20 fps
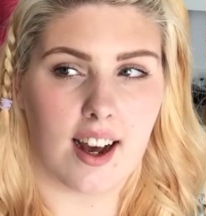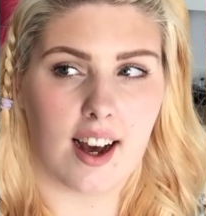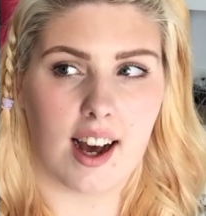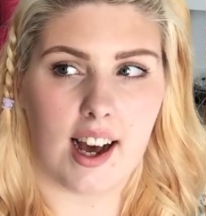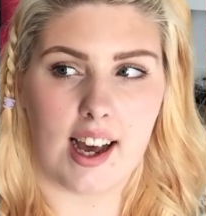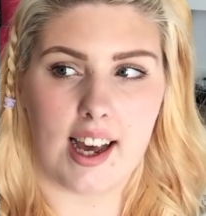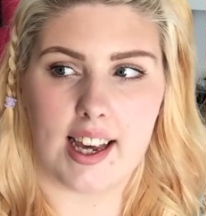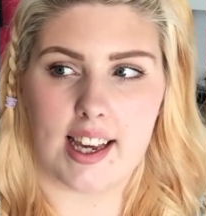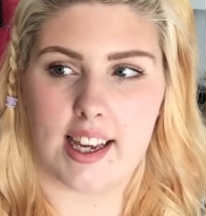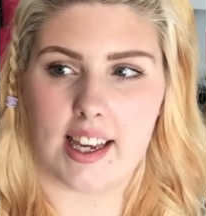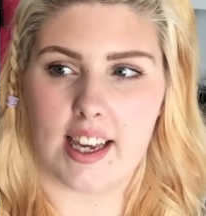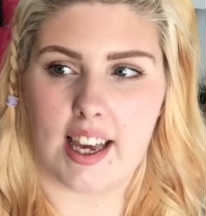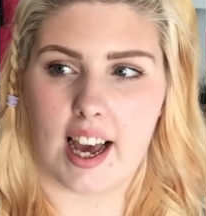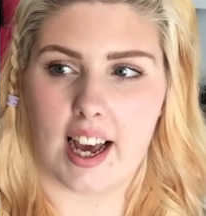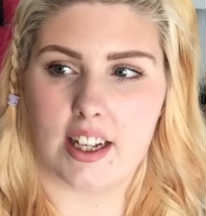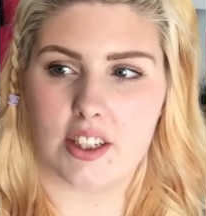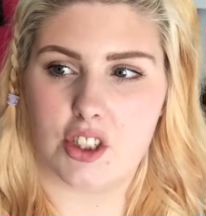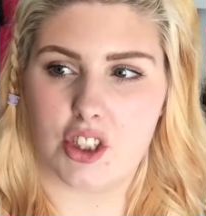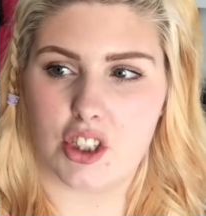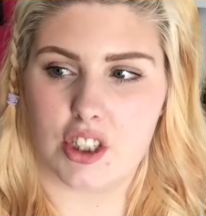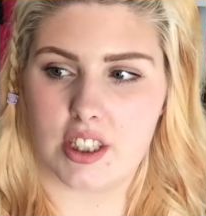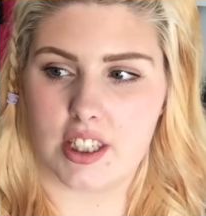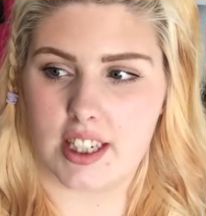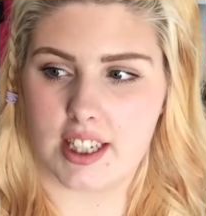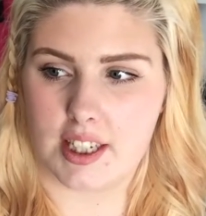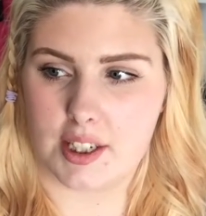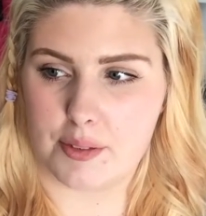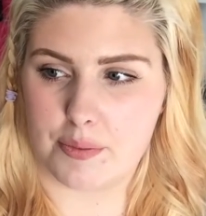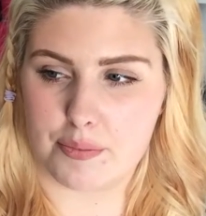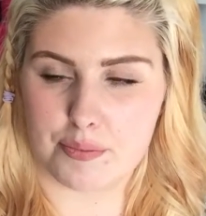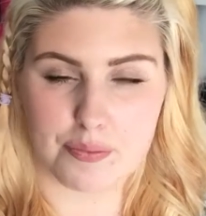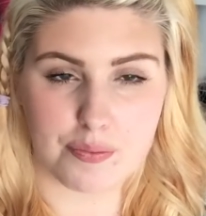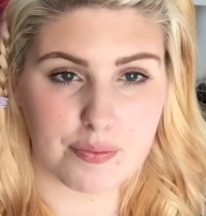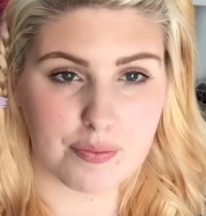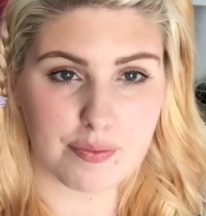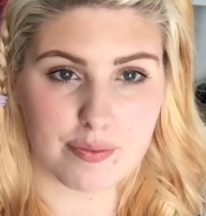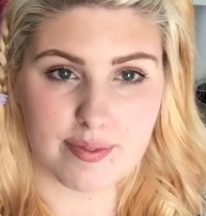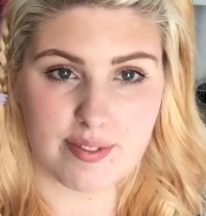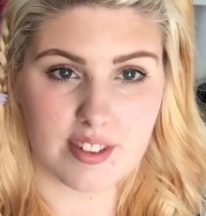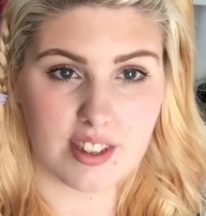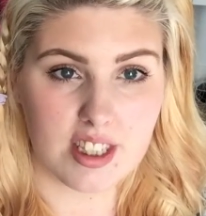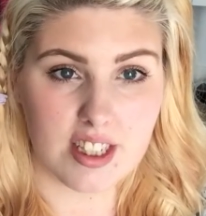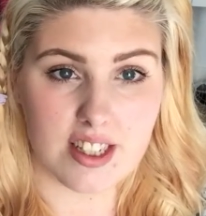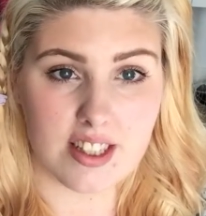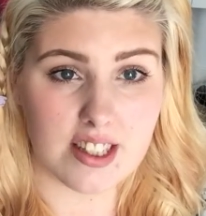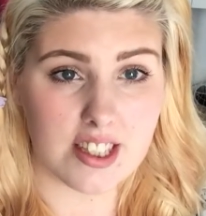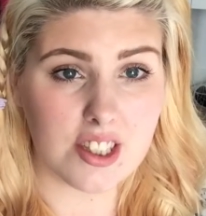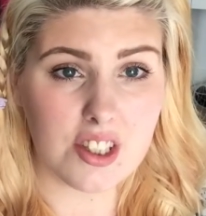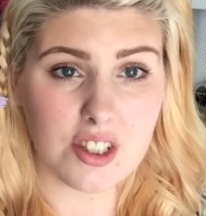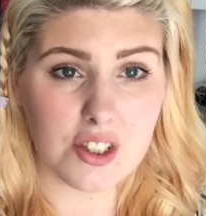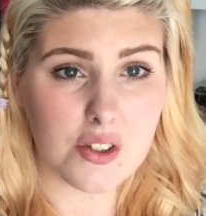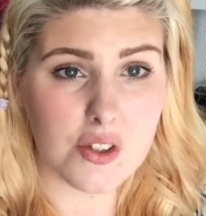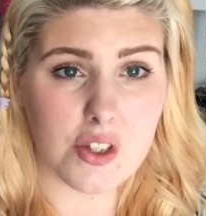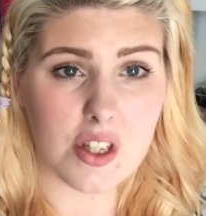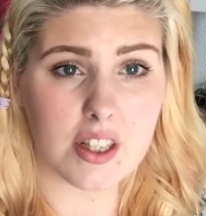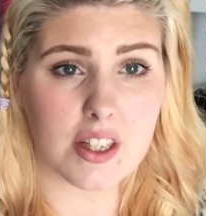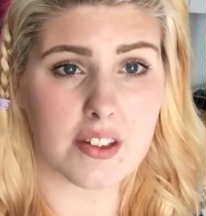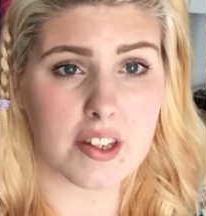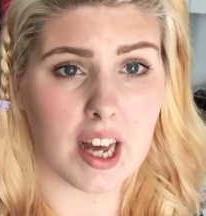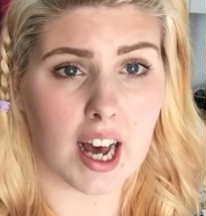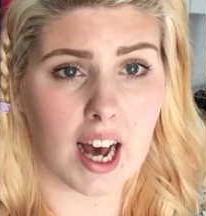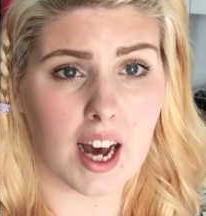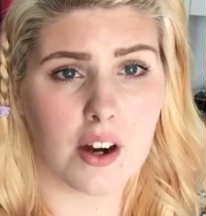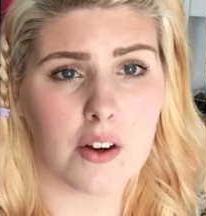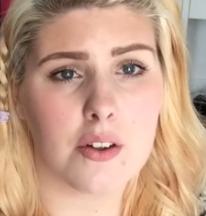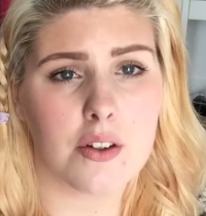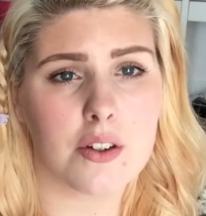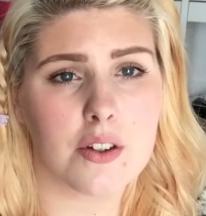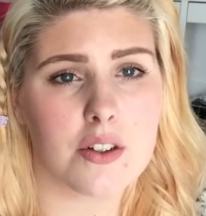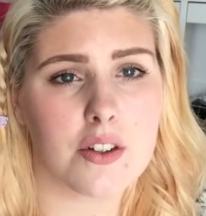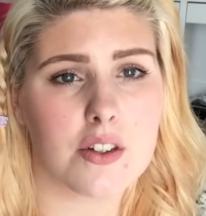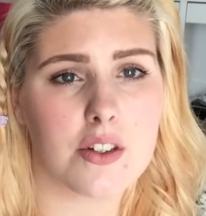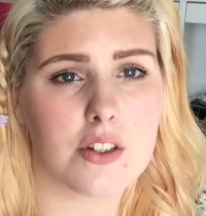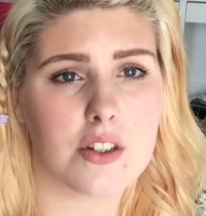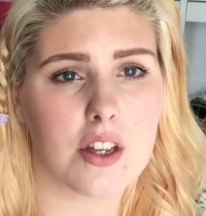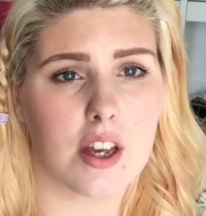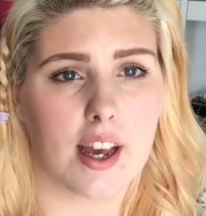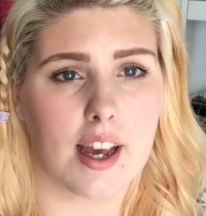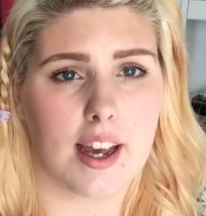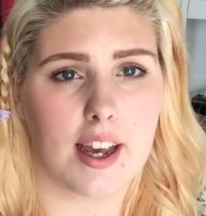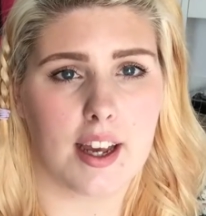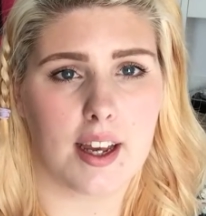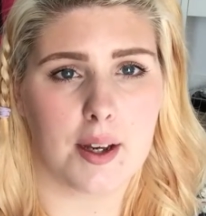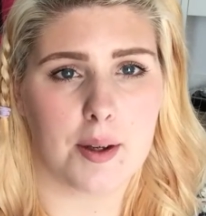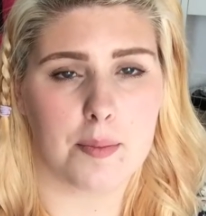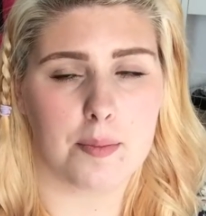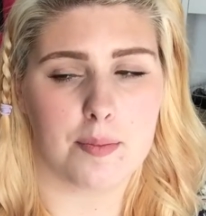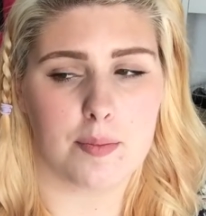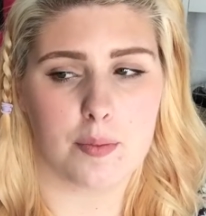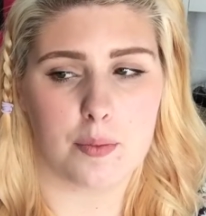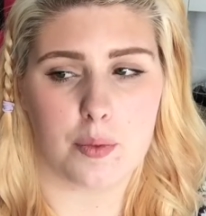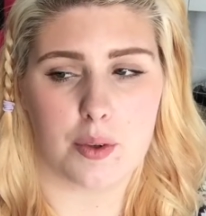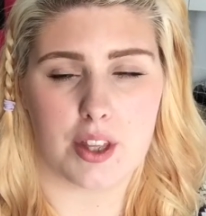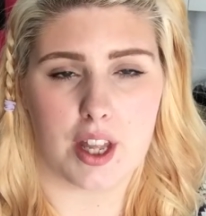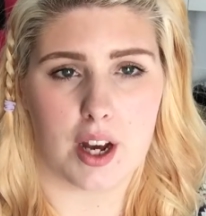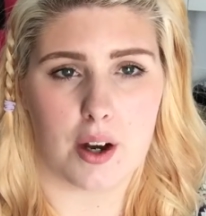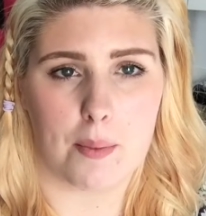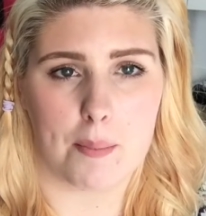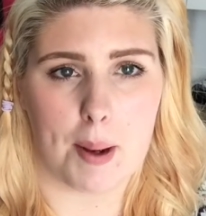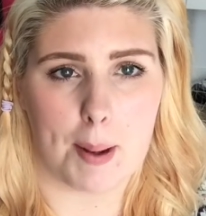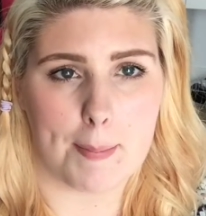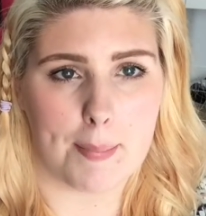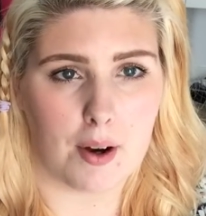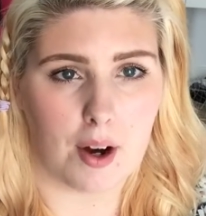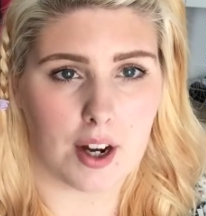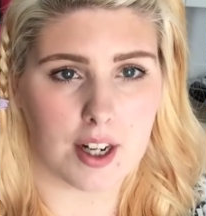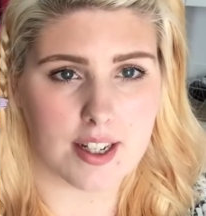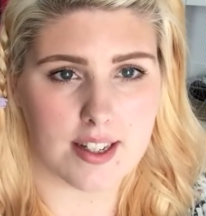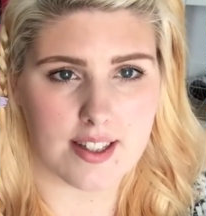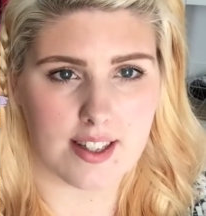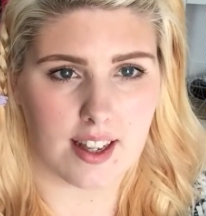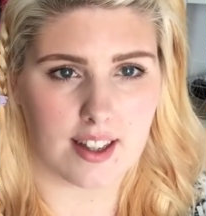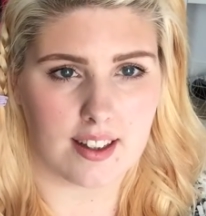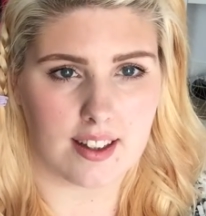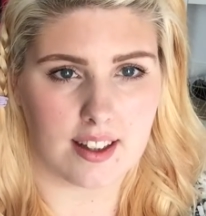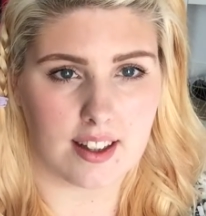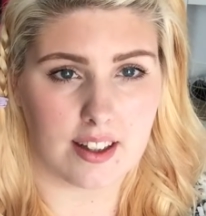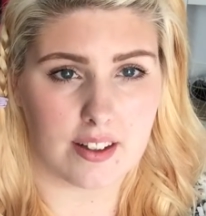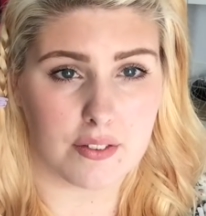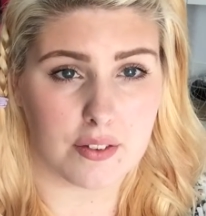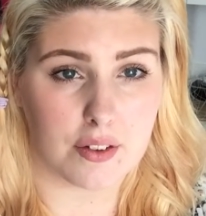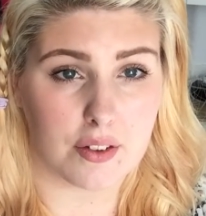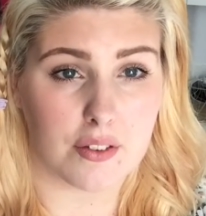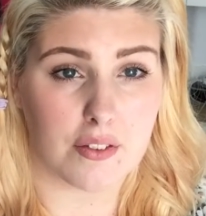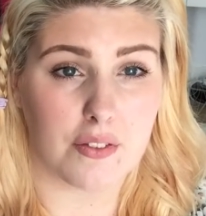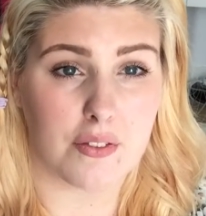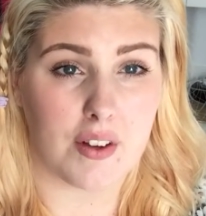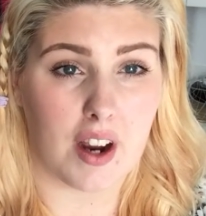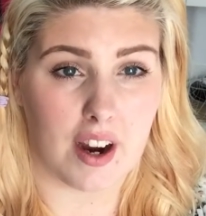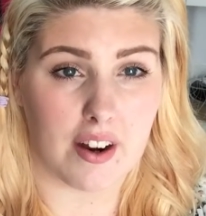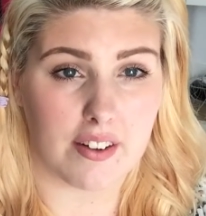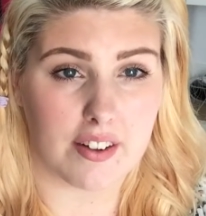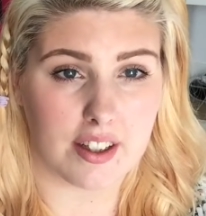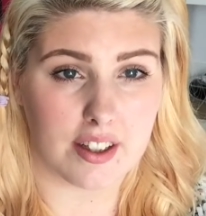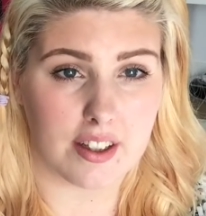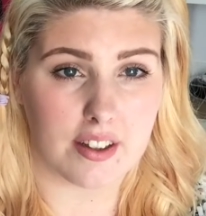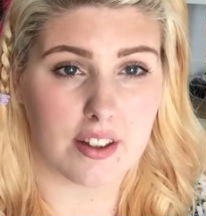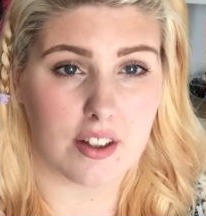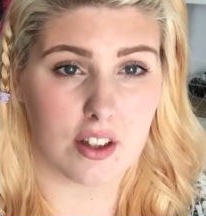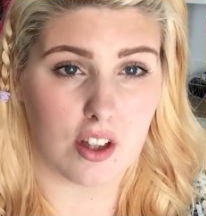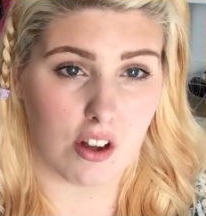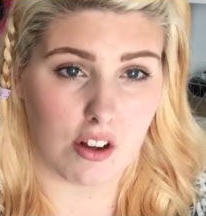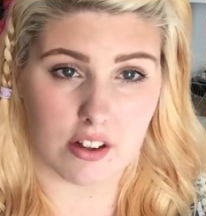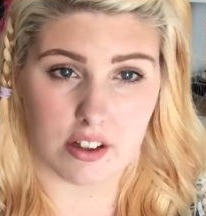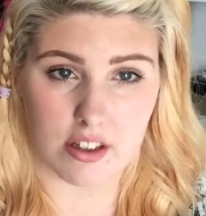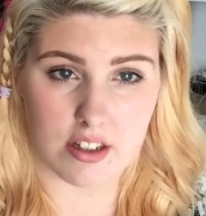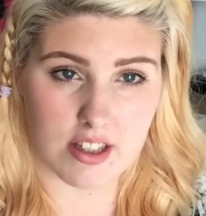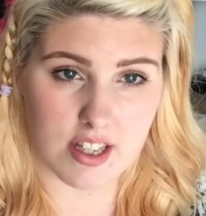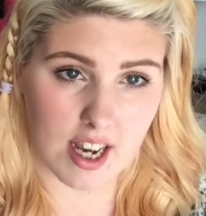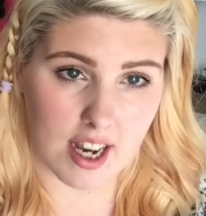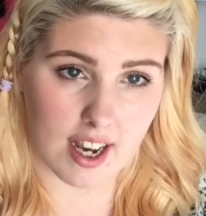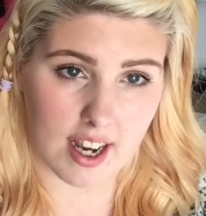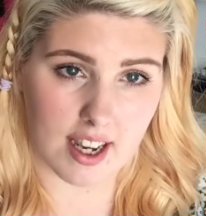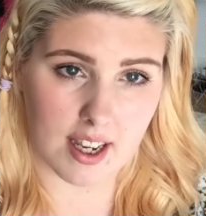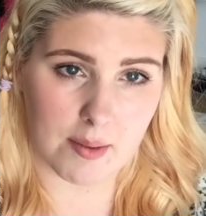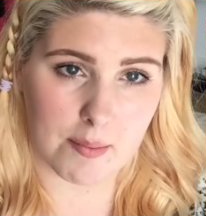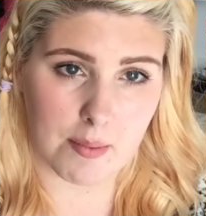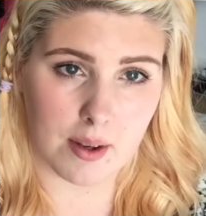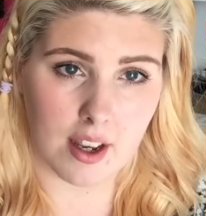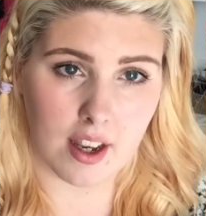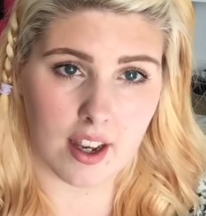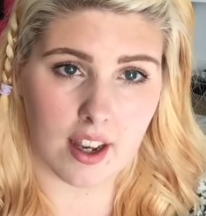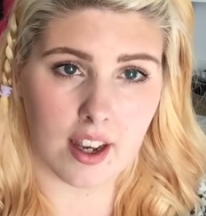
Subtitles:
I actually didn't used to leave the house without my partner Stanley for a very long time,